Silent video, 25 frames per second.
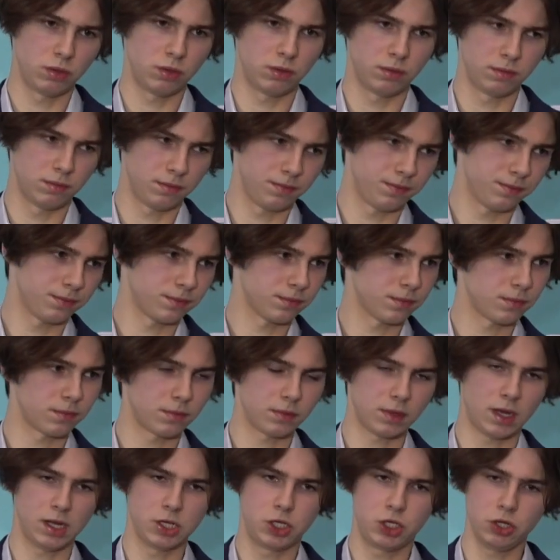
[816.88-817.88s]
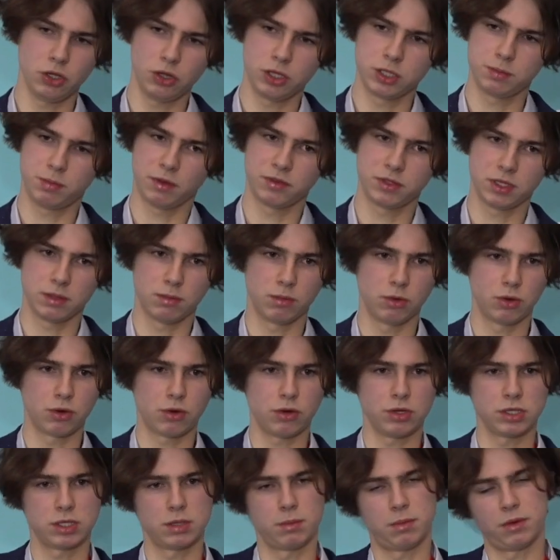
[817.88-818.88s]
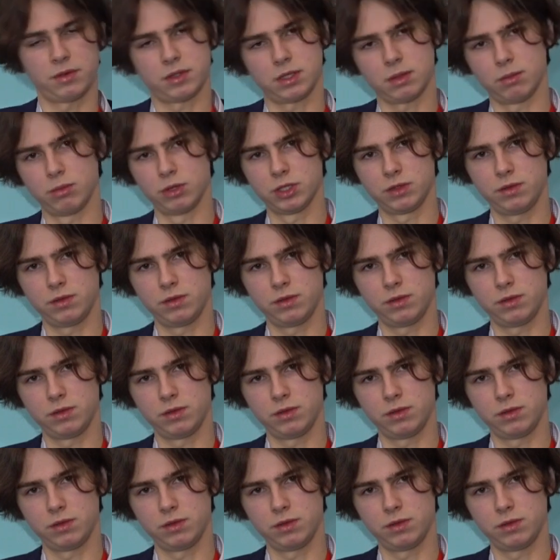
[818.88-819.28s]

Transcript: compare this with the WhatsApp,